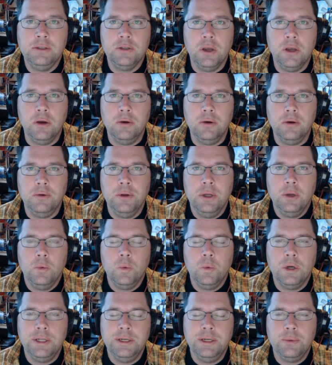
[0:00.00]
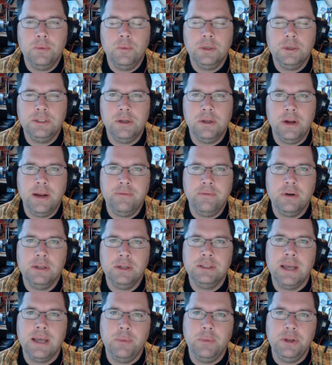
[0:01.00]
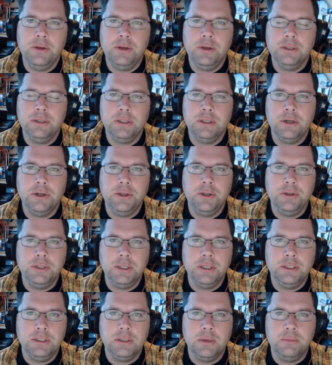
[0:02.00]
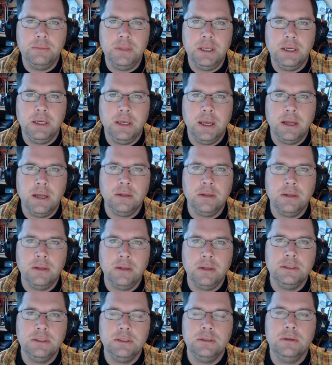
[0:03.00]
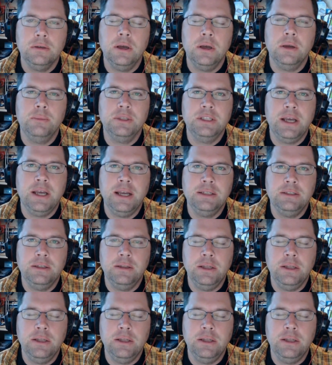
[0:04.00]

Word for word: So, what was there ever a time when you considered using something else uh, besides?